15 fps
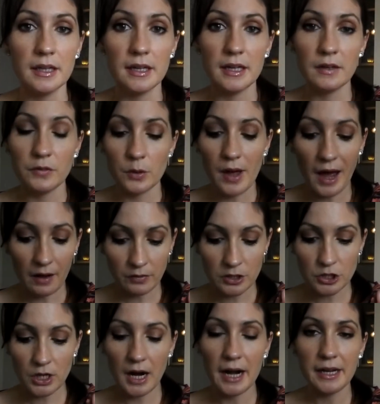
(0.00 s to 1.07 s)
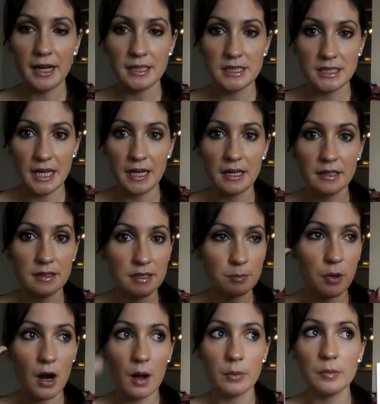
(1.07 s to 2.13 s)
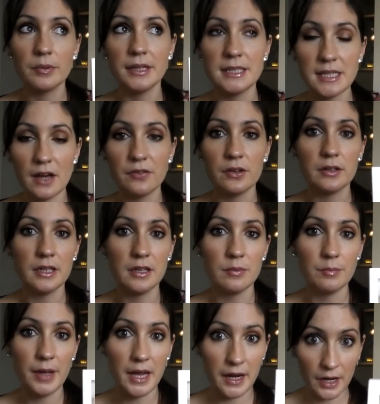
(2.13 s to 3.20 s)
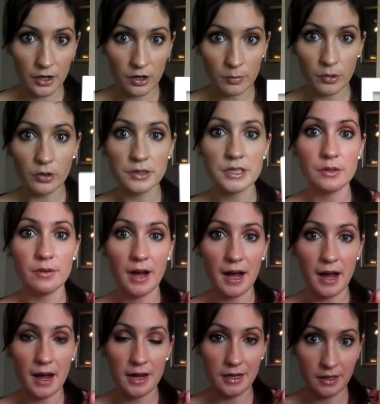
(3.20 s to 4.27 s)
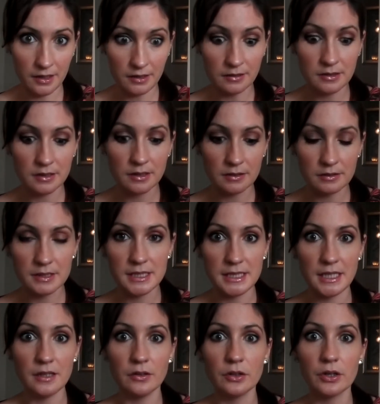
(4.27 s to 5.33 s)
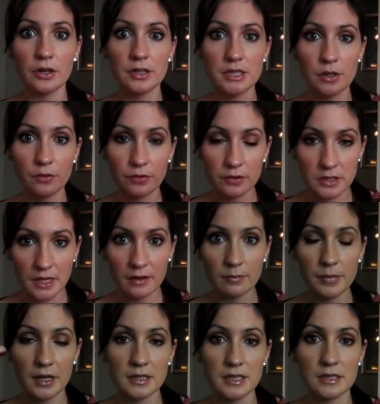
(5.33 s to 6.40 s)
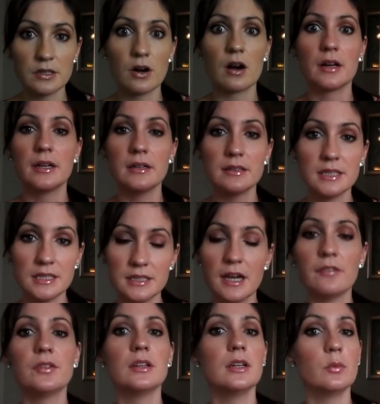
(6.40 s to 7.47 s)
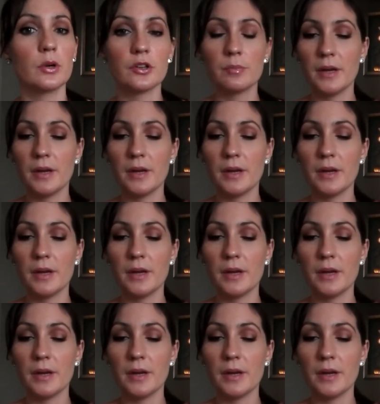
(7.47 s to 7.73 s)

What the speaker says: If you haven't tried it, I'd say it is probably definitely comparable to a high-end concealer. So for $10 at Target, it's definitely worth